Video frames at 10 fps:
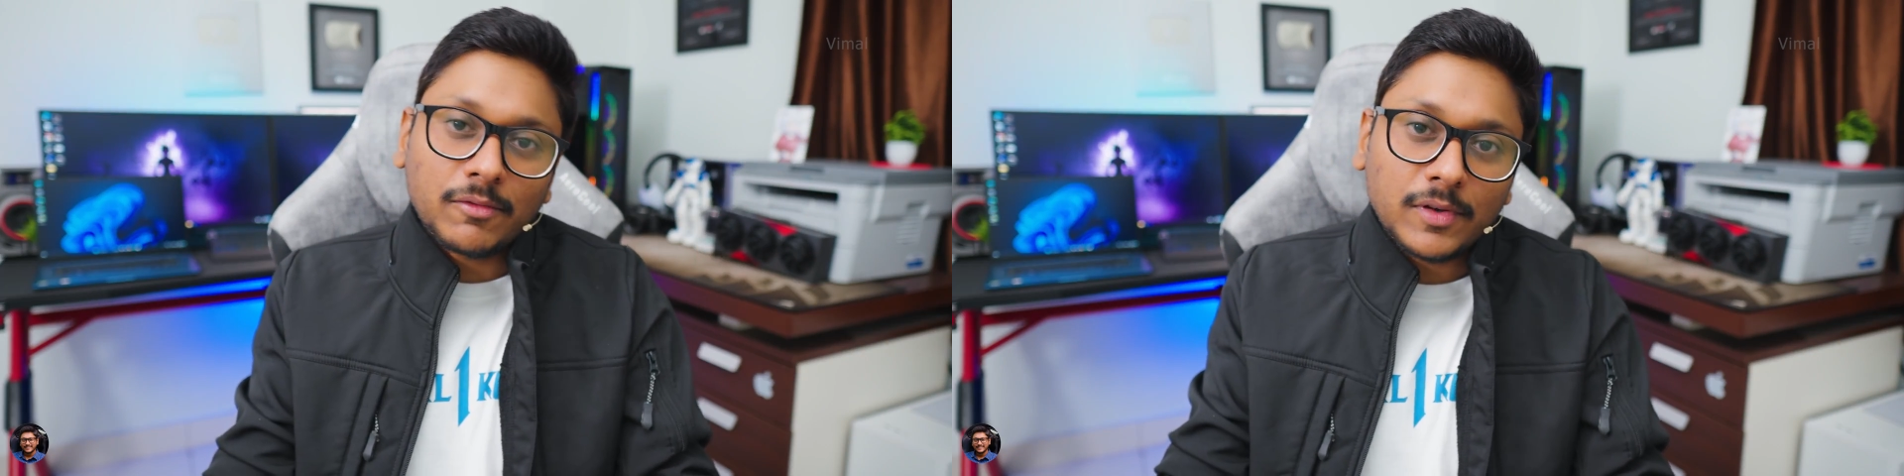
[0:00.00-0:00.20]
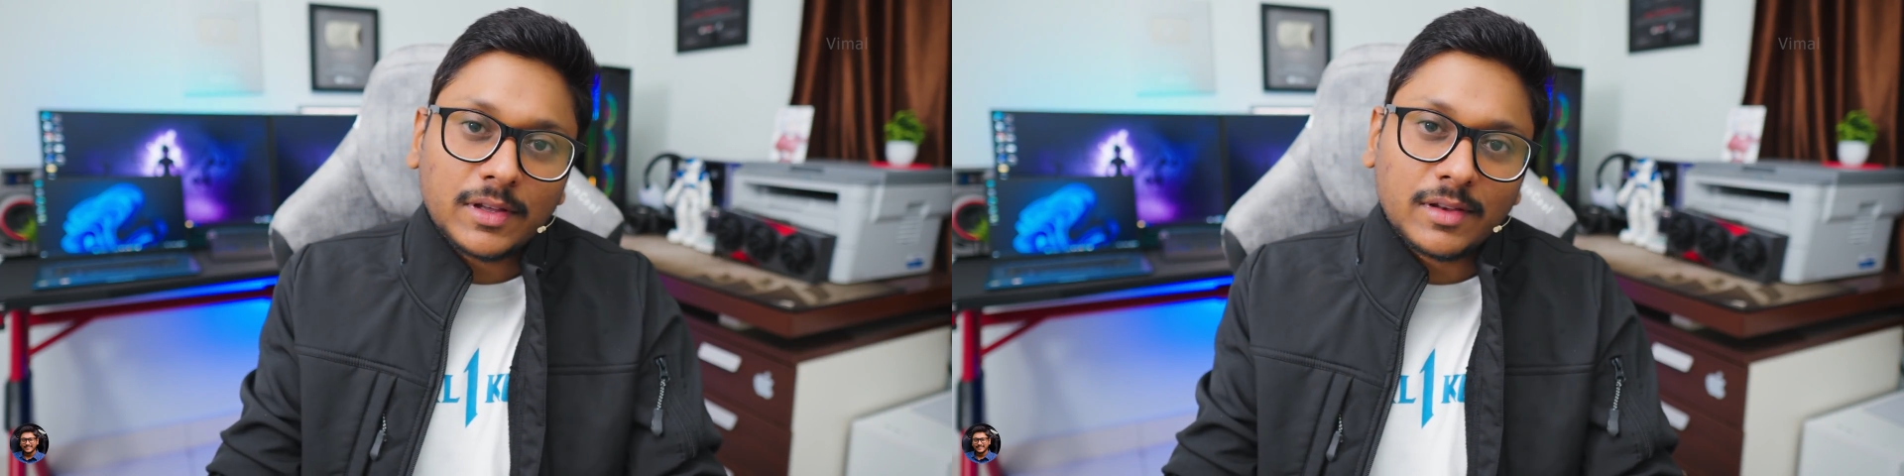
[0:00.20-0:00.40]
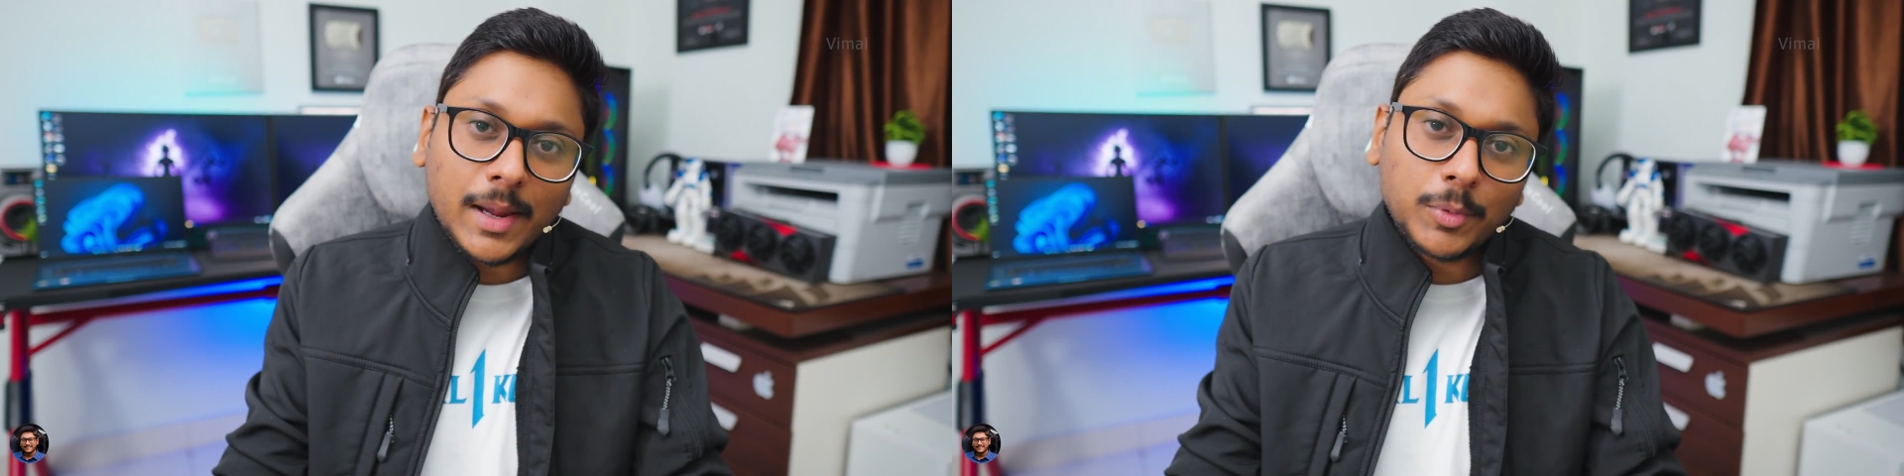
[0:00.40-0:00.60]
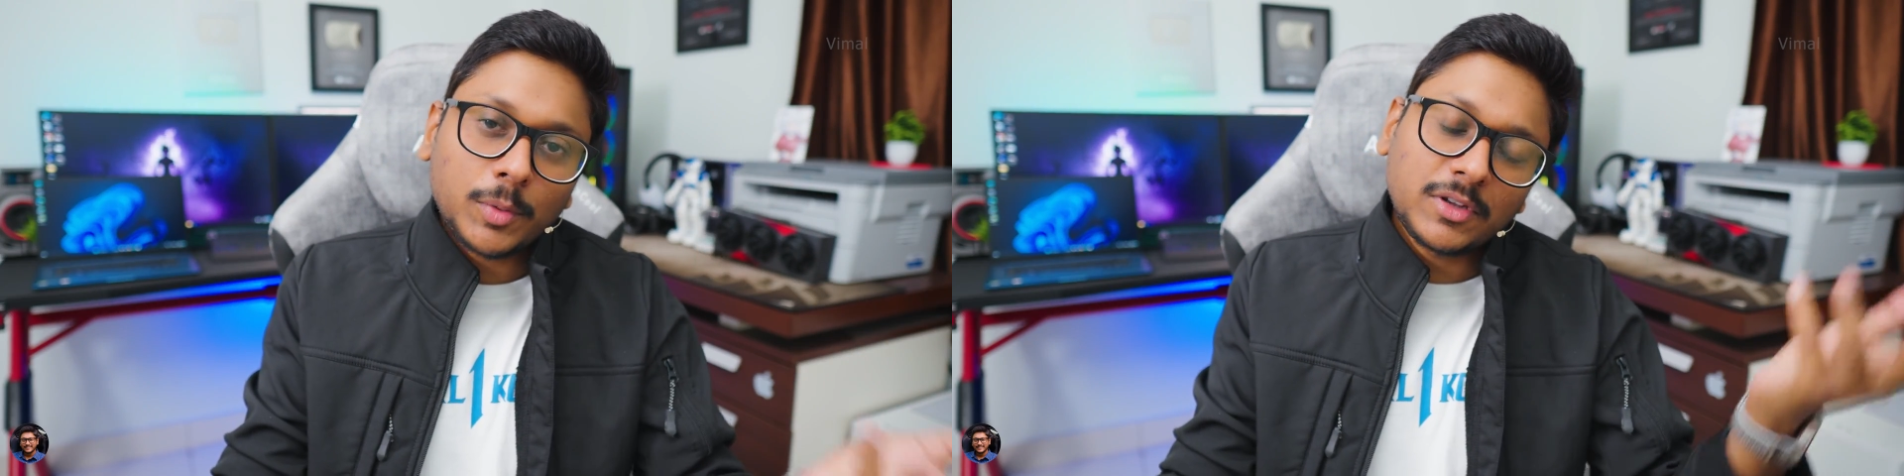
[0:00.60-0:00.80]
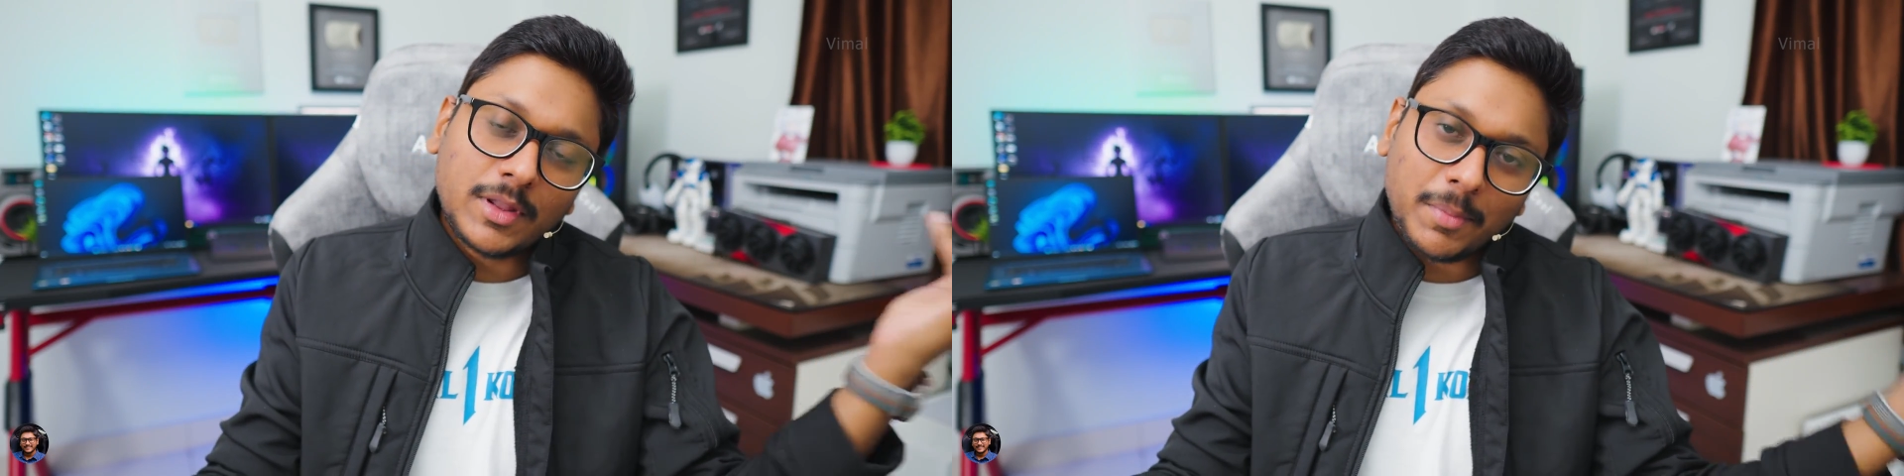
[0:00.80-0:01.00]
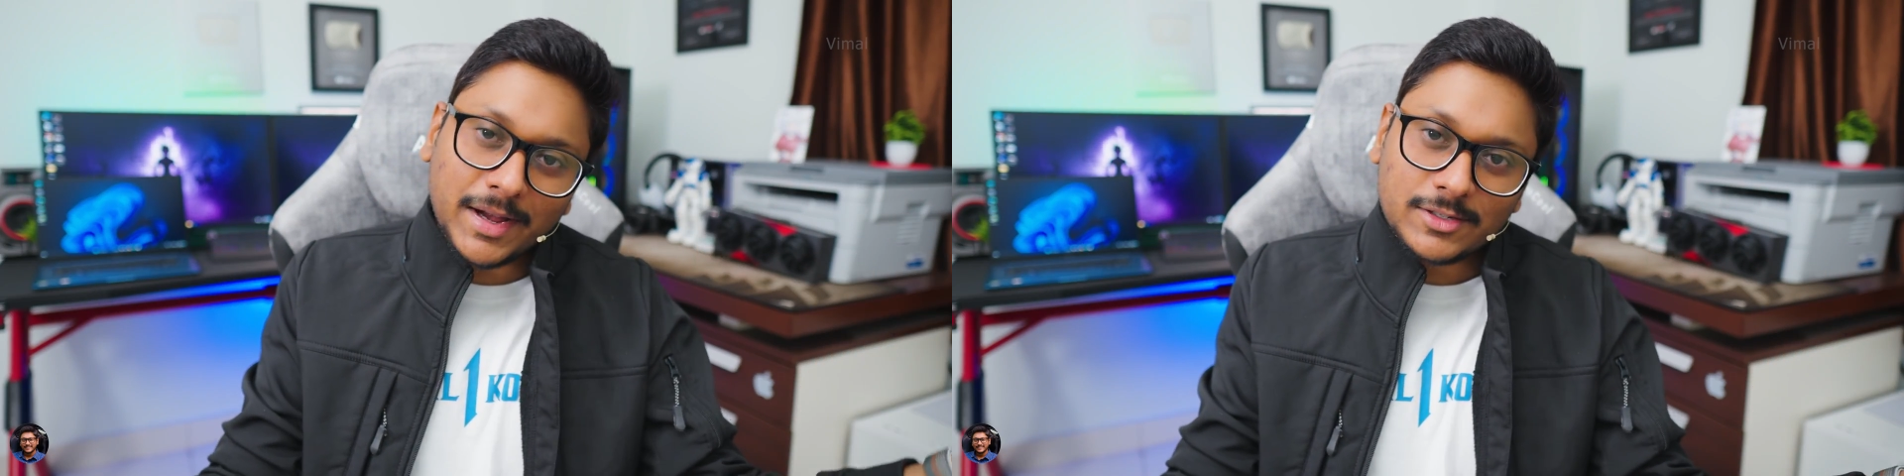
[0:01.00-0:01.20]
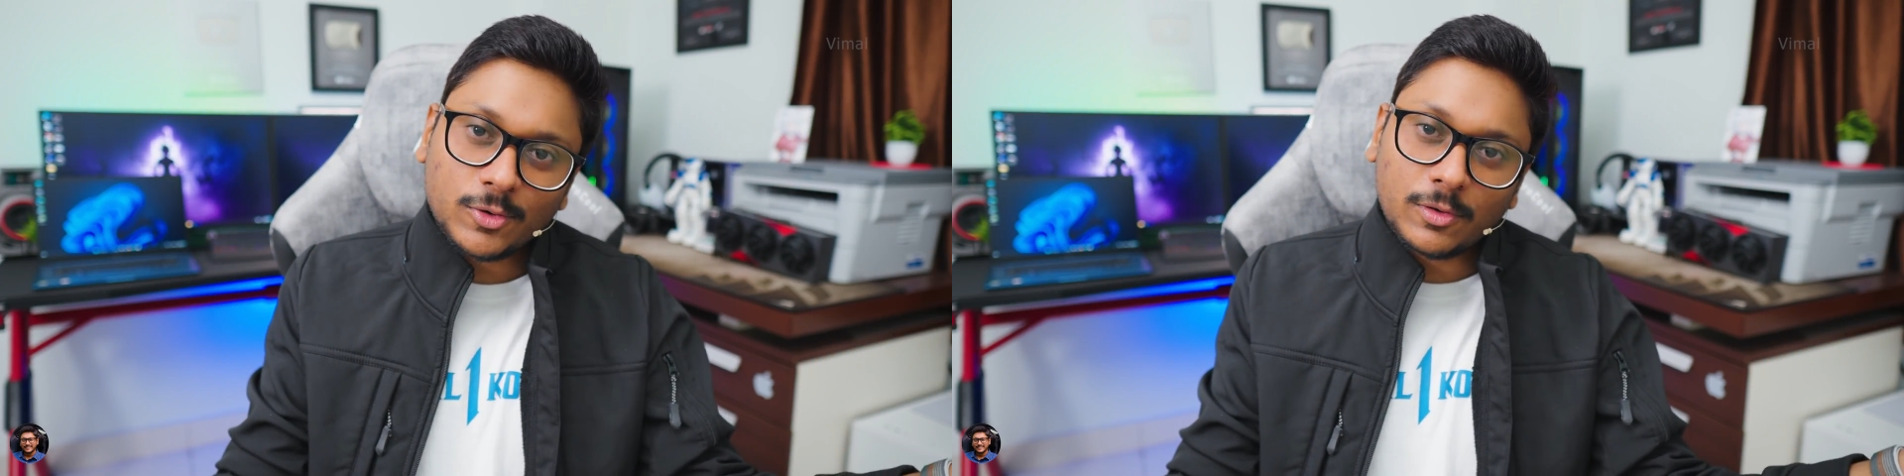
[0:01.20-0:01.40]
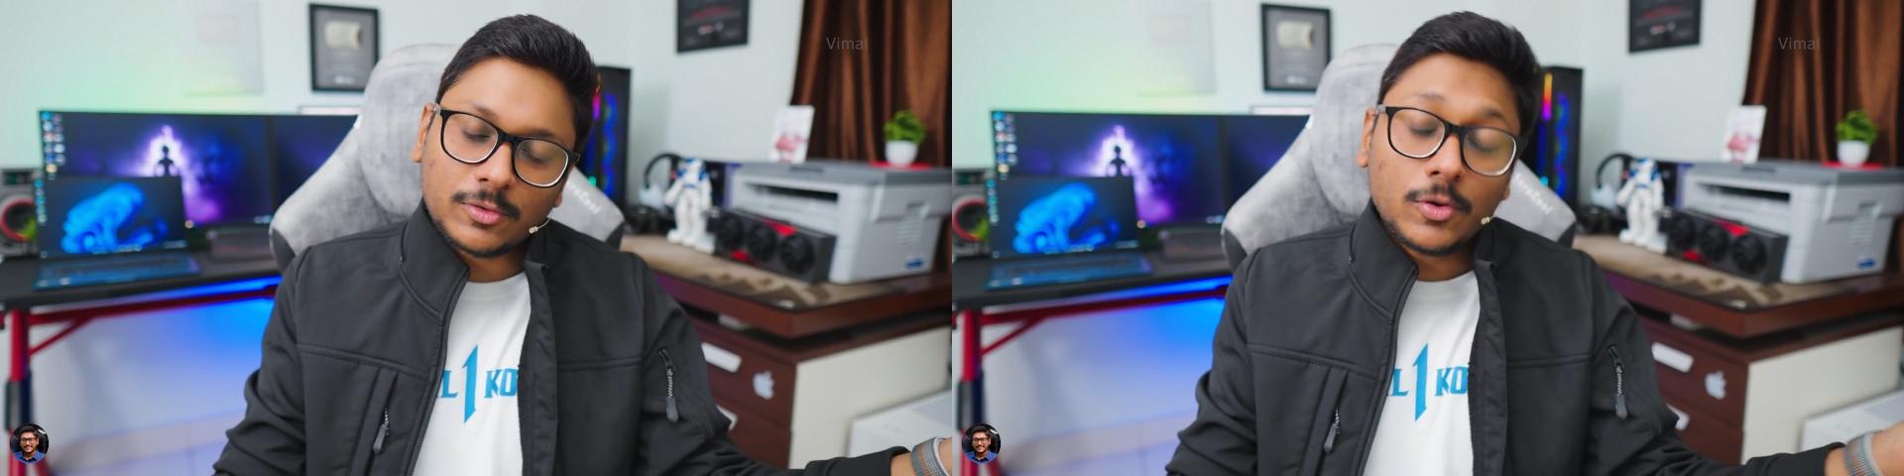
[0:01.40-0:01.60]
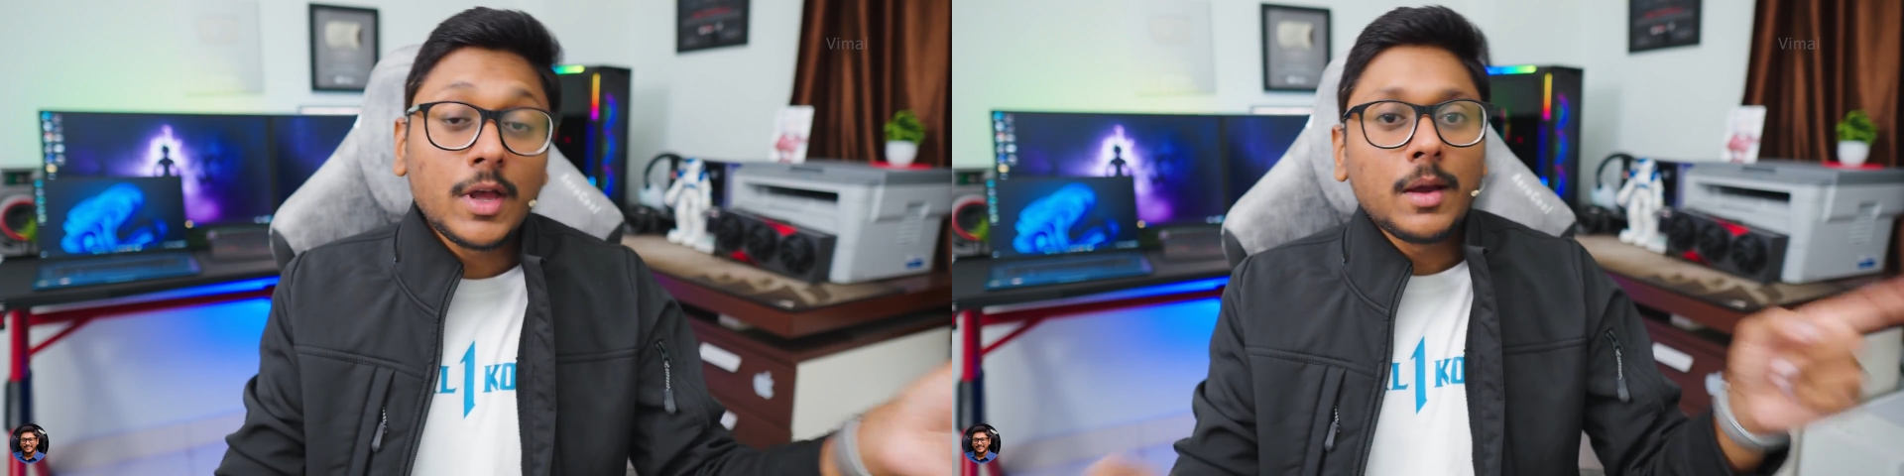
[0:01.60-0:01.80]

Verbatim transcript: infinix laptops in the past also